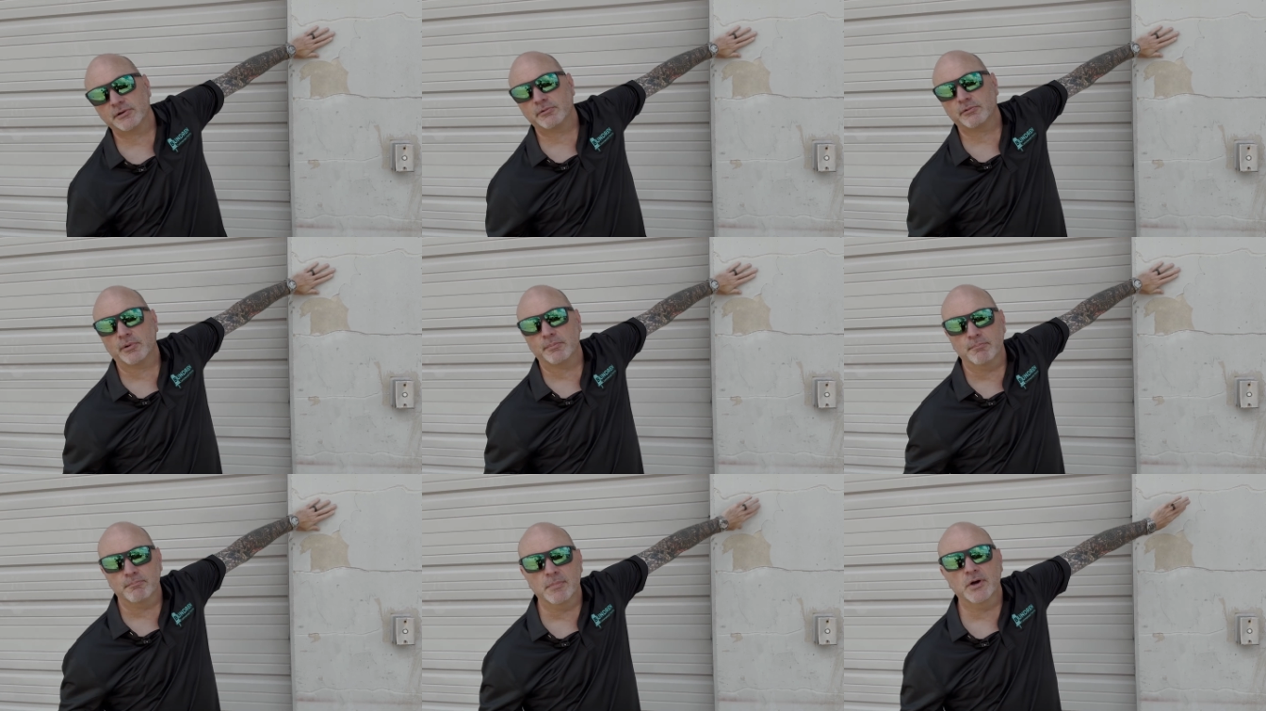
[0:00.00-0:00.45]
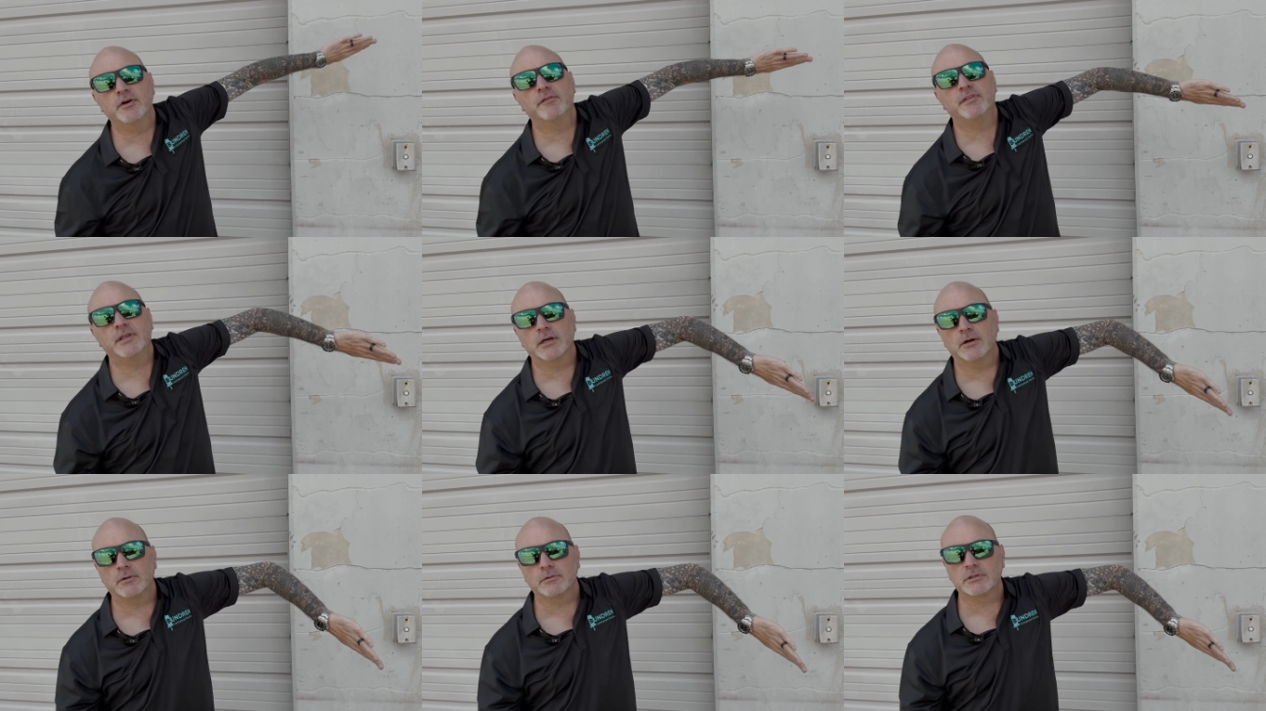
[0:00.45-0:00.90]
to remove
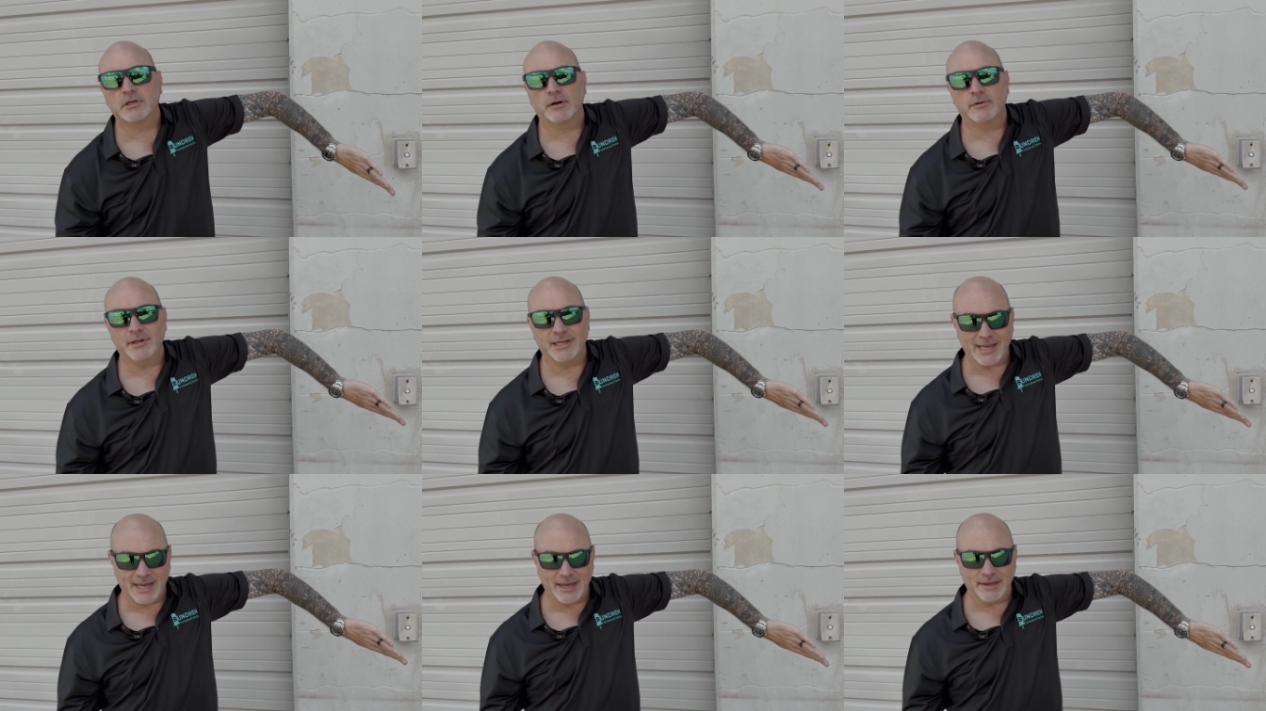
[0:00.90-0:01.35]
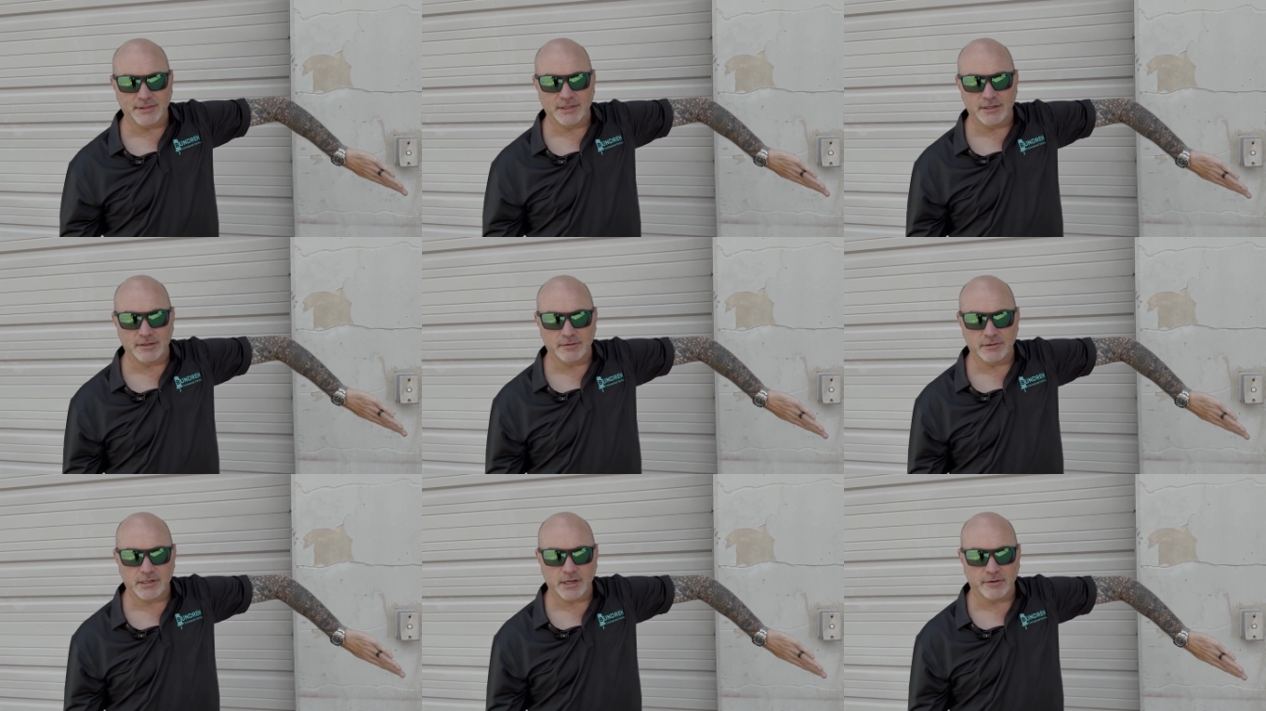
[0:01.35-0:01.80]
the old coating and the
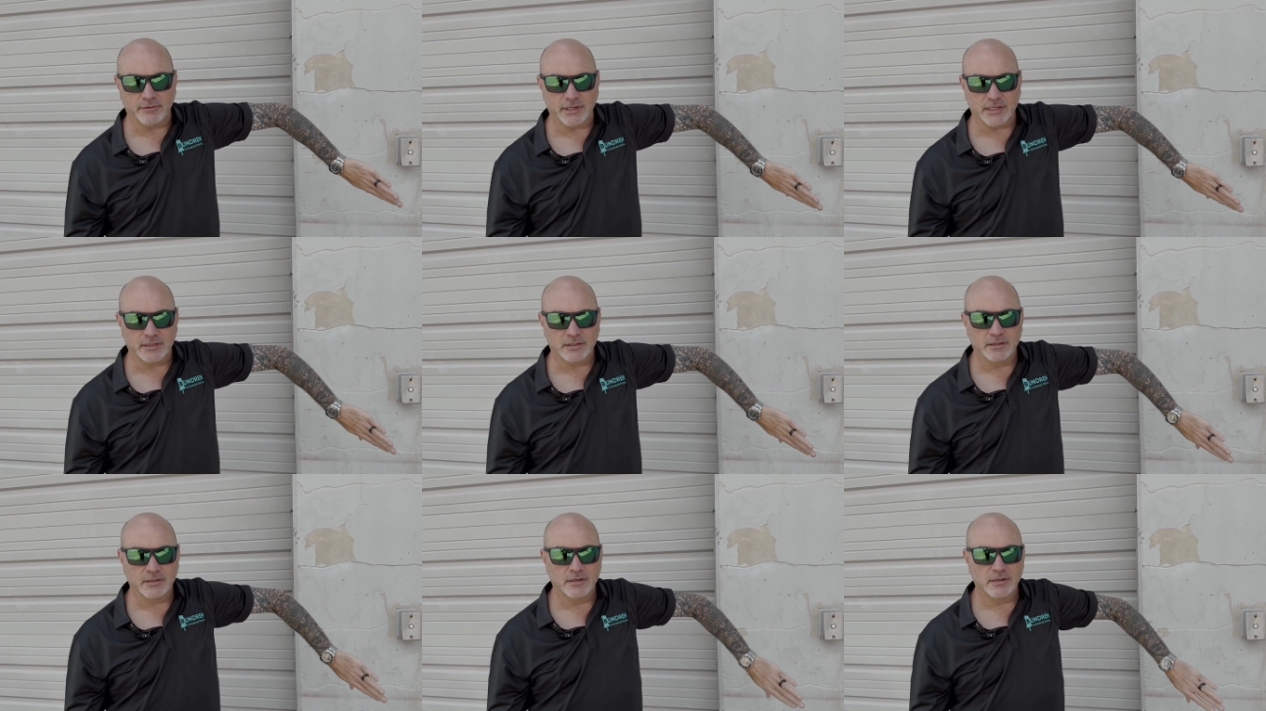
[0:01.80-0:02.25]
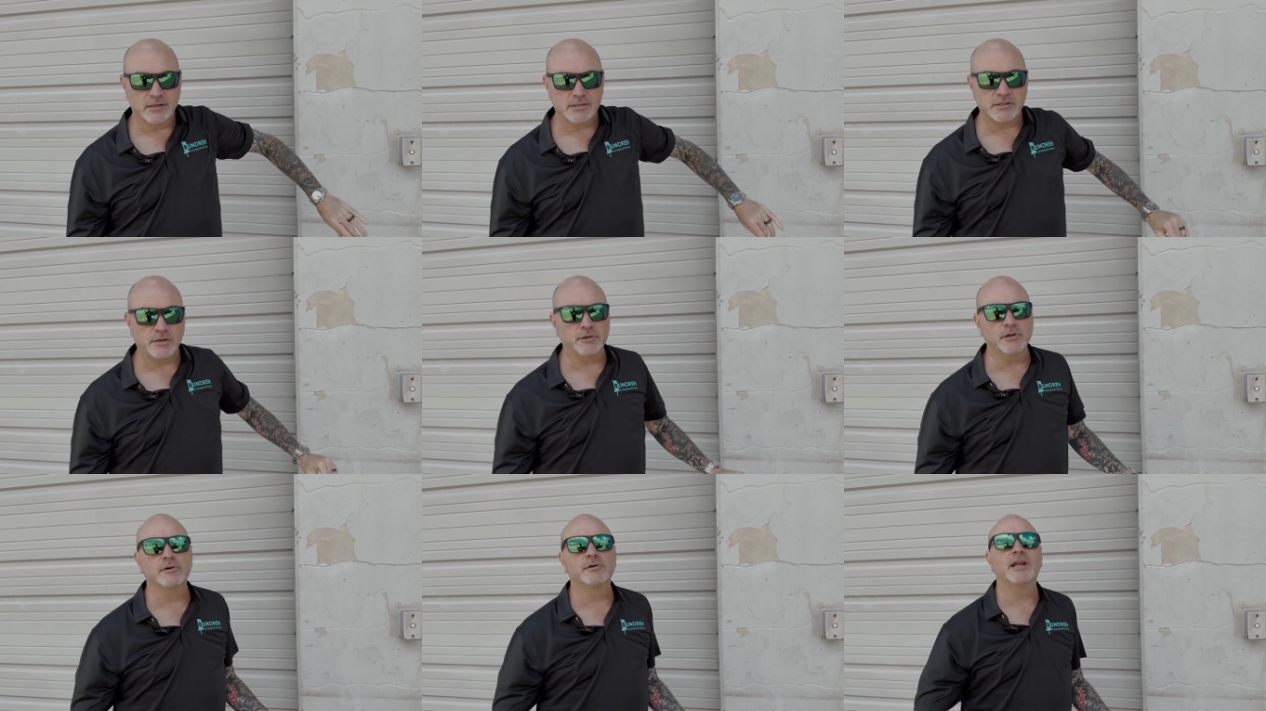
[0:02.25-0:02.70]
new coating.
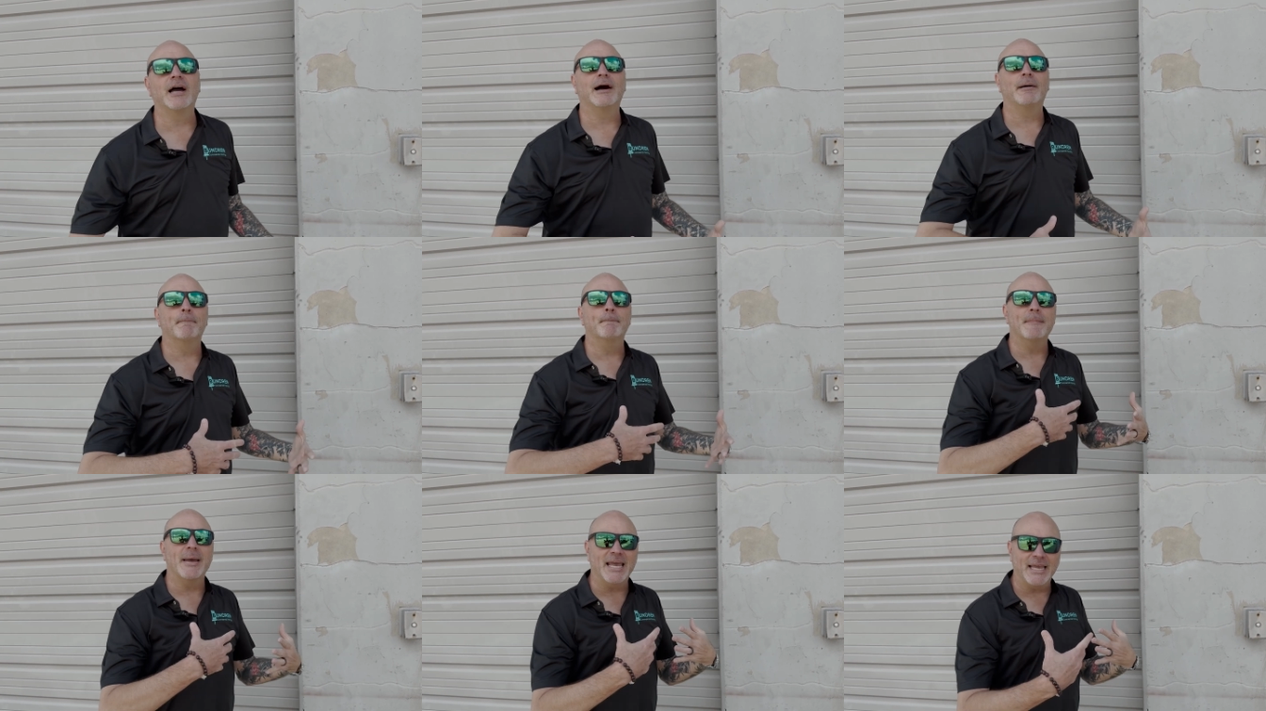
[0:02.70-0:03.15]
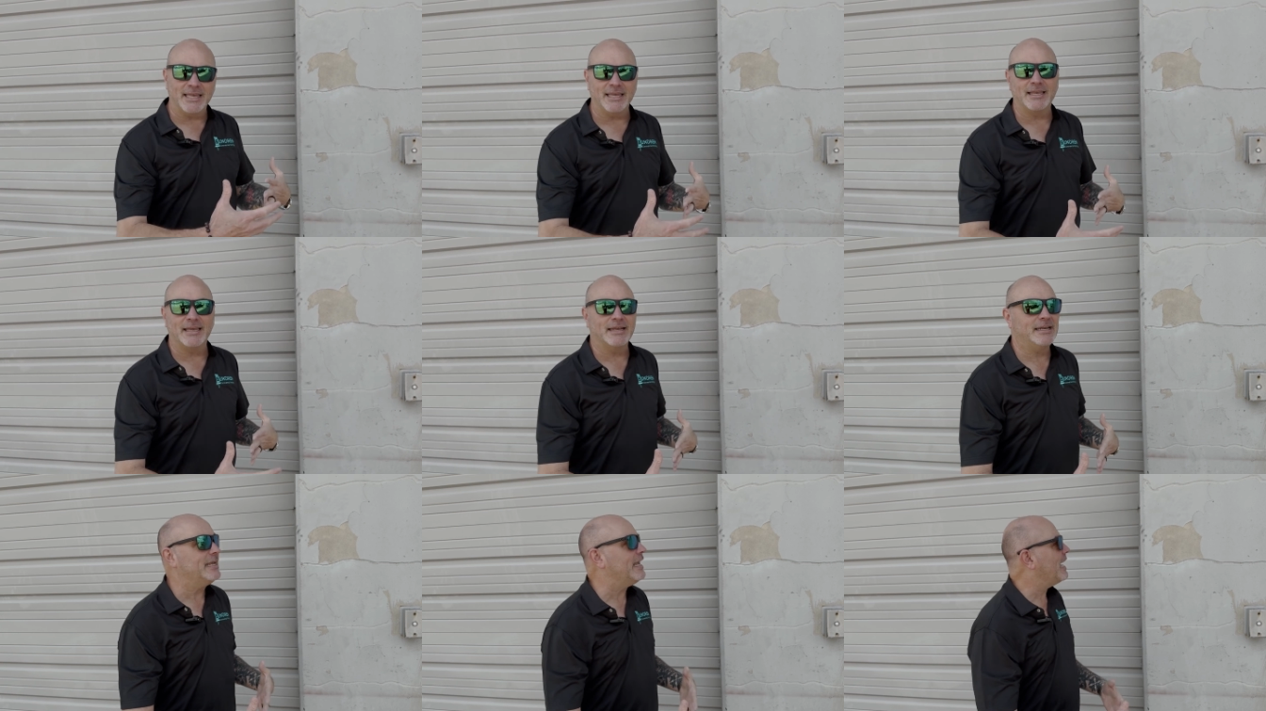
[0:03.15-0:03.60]
So you're not making any